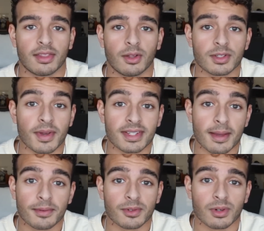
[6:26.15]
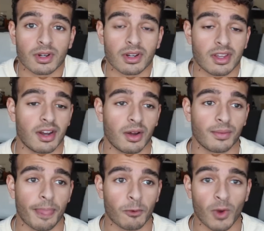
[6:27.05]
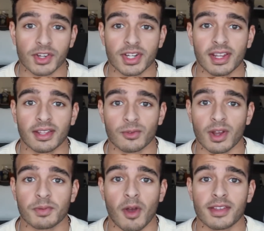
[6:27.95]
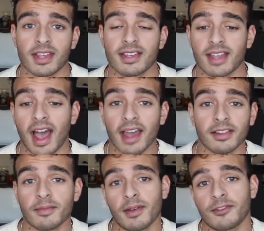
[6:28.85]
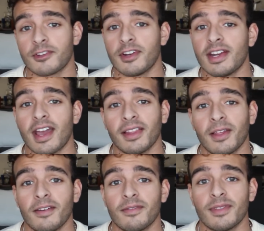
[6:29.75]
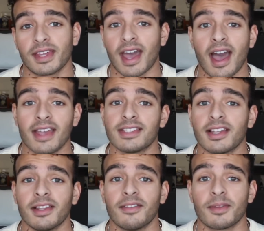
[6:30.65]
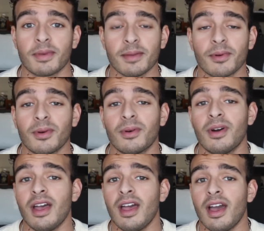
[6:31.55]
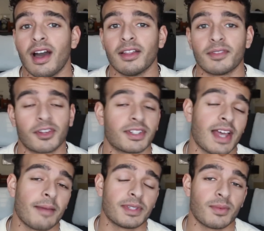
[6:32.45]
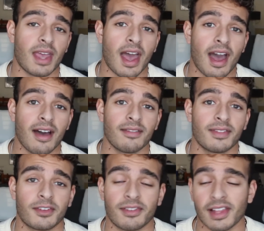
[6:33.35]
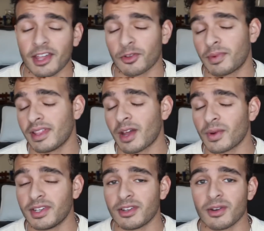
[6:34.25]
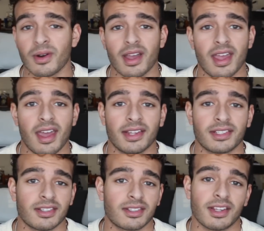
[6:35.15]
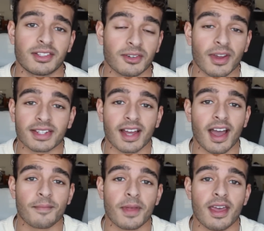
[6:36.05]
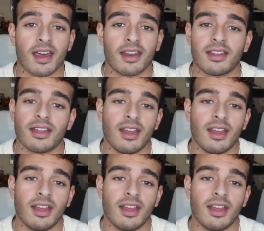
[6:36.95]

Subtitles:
those are my tips for, you know, rushing and the rush process. I love my fraternity. I love the guys. I love the people. I love the good times that we have, the philanthropy that we do. It's a great time. And